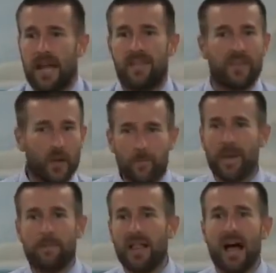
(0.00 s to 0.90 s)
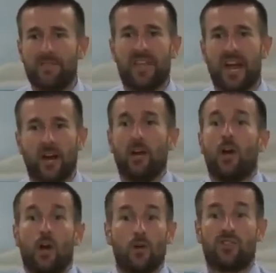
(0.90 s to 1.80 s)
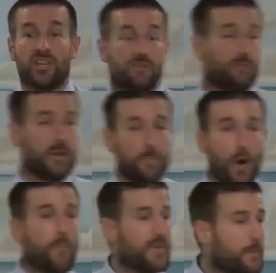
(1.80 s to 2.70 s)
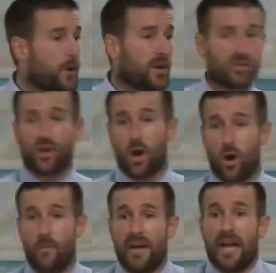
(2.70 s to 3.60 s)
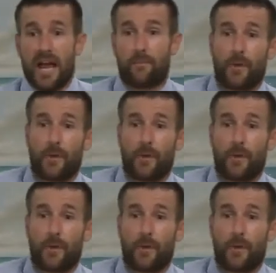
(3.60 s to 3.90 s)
and there are people out there who just flip open the book of Job and